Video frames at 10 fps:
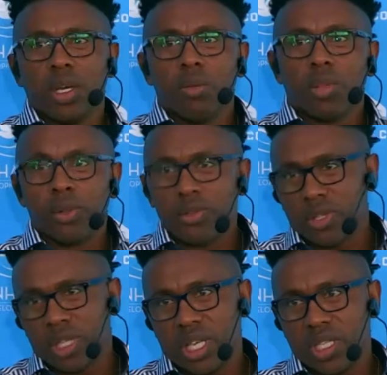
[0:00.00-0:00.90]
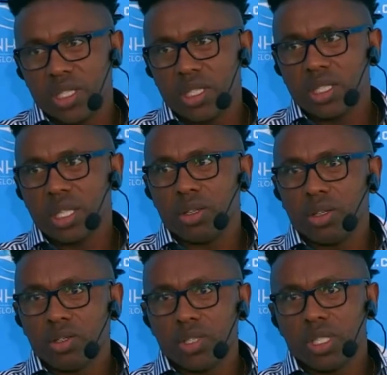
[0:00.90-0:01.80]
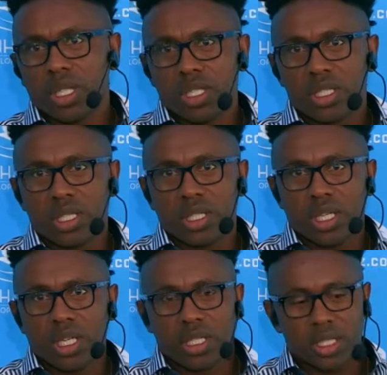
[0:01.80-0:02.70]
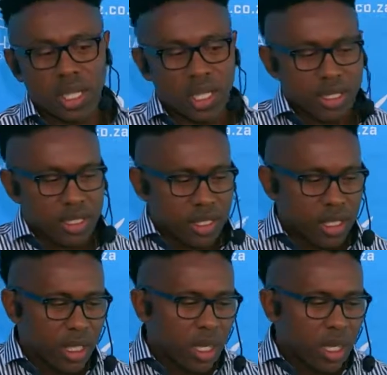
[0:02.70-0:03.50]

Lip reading: both on the national and also international standards.